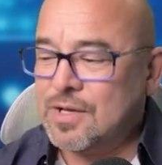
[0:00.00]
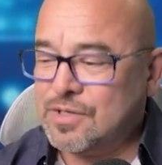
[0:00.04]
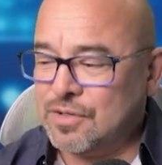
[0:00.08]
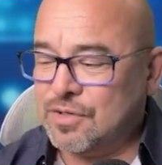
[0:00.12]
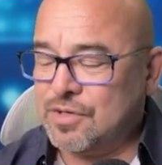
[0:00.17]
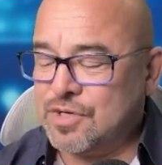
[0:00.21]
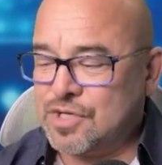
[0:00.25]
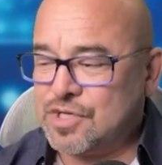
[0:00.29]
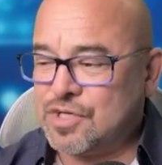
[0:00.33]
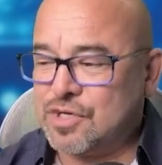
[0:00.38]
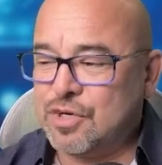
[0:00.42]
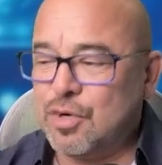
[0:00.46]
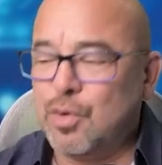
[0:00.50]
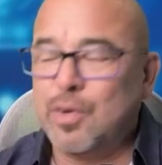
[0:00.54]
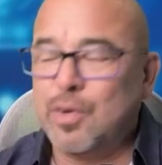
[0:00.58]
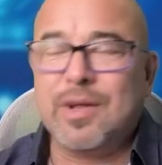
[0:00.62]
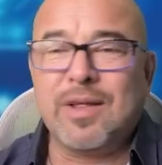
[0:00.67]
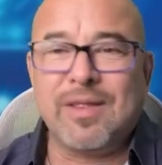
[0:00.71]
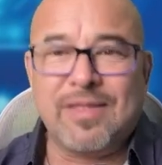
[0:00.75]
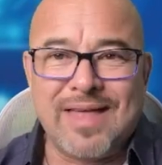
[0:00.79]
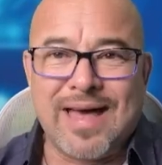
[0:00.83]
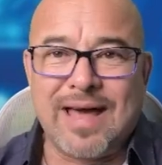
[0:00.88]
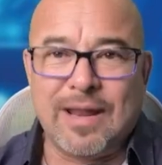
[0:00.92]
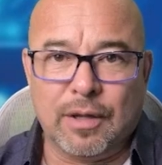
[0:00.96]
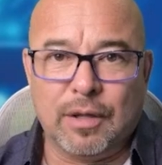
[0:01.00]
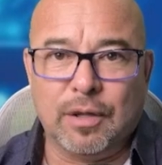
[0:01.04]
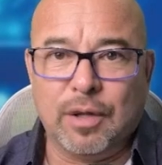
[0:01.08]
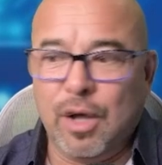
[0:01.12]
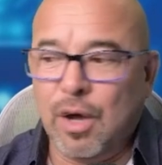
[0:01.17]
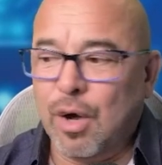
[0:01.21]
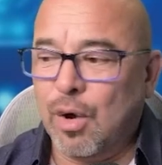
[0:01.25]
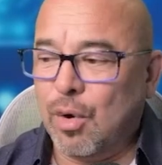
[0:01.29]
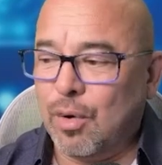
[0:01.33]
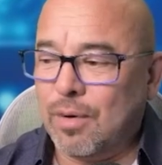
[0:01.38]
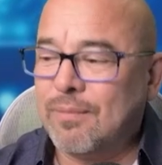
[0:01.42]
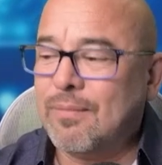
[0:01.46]
So just doing that
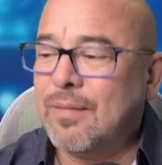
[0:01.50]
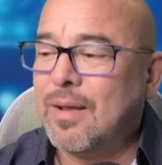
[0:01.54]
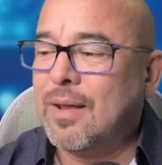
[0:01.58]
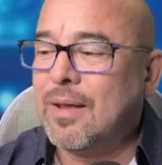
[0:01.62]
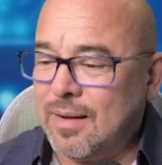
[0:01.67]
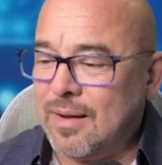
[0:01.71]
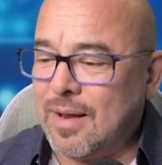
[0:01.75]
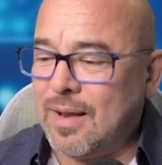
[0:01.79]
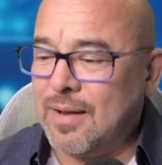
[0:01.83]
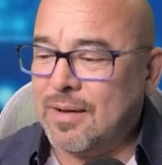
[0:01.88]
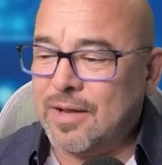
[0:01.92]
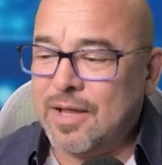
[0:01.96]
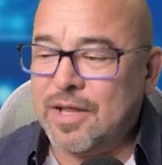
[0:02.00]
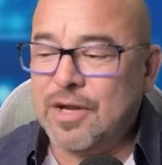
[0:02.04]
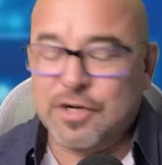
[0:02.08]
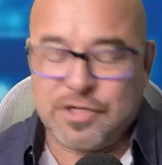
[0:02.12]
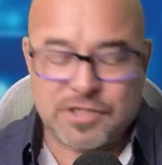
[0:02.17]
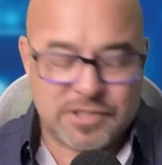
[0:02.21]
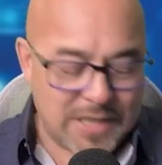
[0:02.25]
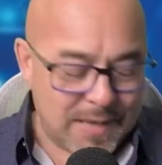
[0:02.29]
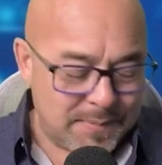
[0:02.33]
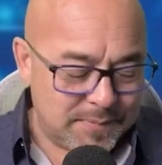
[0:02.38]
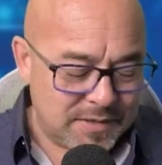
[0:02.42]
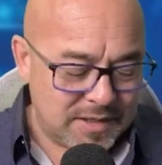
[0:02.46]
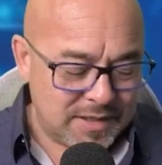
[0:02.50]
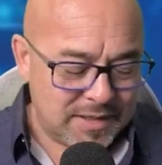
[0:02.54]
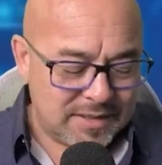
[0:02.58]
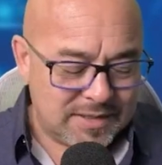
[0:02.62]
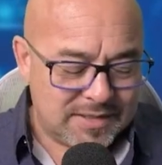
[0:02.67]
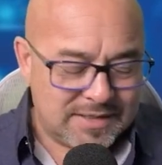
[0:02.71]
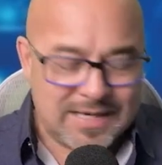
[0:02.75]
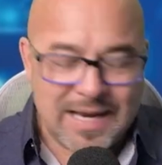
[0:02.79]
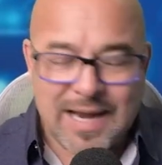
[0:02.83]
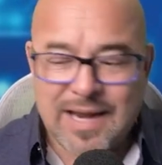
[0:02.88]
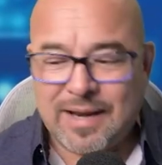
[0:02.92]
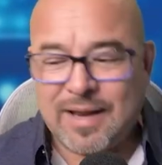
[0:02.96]
alone and intercepting
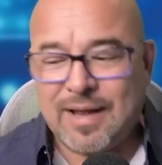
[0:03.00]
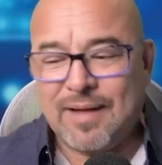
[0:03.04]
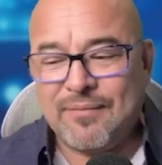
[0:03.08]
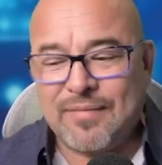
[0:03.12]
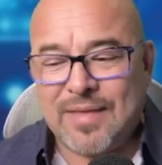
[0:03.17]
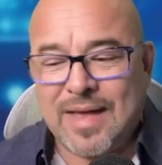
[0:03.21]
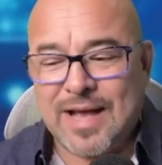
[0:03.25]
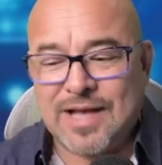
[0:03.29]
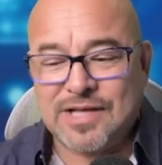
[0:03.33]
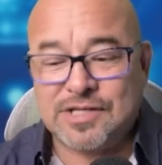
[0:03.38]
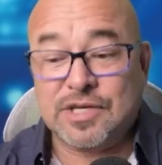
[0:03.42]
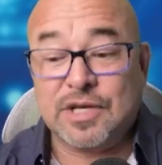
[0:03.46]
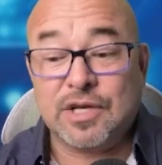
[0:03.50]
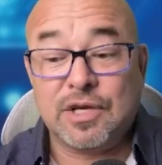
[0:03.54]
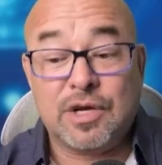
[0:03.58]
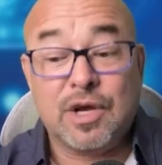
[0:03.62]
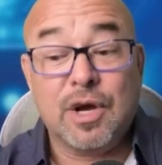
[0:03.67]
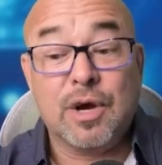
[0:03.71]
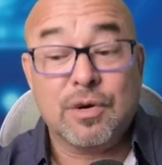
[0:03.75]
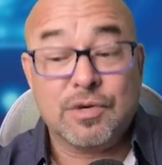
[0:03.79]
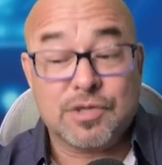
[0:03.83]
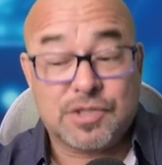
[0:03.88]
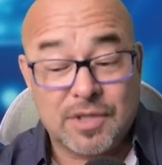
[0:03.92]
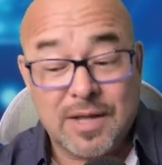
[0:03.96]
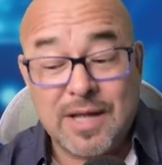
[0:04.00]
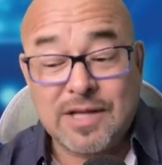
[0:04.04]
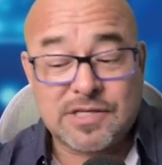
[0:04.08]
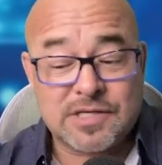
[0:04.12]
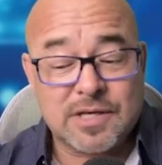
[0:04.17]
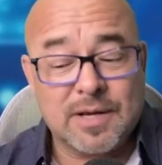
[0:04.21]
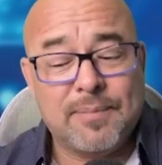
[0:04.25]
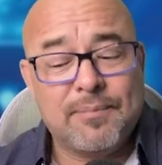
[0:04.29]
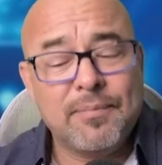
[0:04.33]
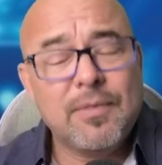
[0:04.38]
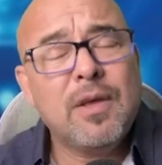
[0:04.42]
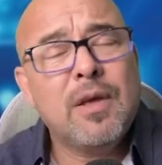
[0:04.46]
data as it goes. So that's
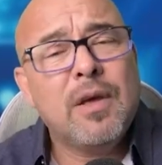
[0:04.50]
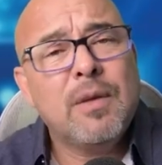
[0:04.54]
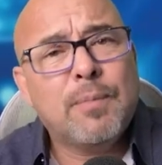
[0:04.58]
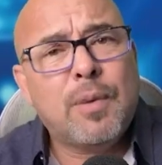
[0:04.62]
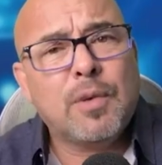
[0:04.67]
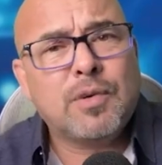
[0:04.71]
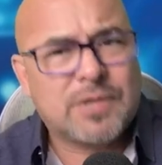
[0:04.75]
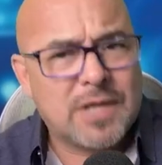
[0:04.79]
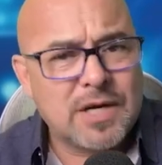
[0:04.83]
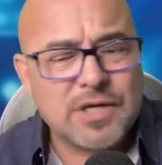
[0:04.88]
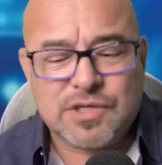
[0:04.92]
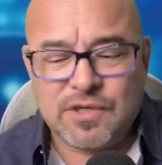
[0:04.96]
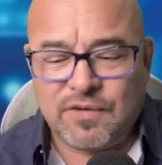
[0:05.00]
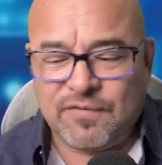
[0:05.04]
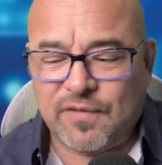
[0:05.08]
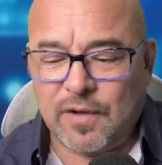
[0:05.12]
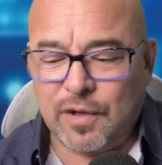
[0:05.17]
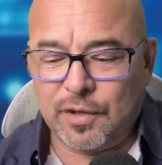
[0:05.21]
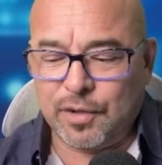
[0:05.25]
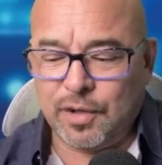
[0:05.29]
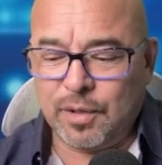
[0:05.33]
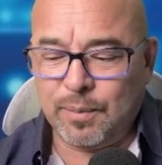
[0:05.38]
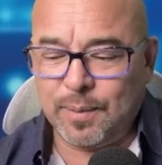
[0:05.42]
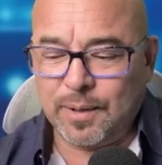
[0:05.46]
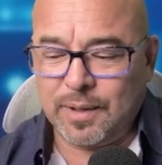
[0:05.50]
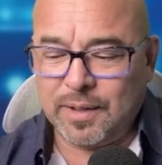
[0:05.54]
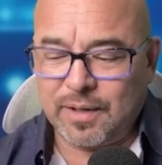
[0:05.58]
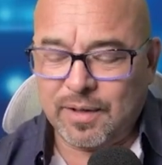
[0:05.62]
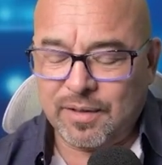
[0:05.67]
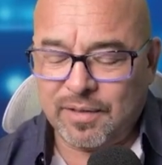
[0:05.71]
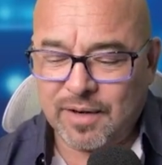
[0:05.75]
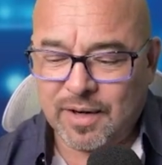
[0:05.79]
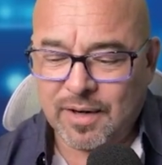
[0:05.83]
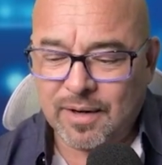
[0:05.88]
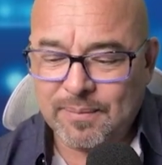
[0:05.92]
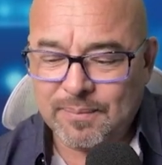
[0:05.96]
a potential vulnerability
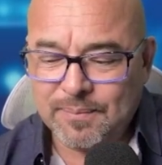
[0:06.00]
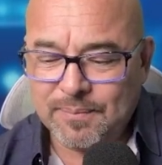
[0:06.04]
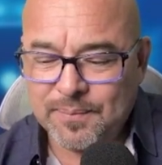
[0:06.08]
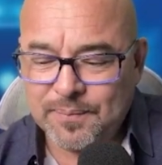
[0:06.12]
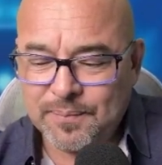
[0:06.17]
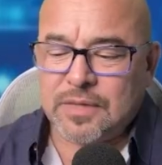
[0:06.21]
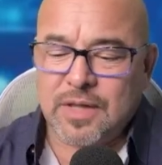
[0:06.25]
there.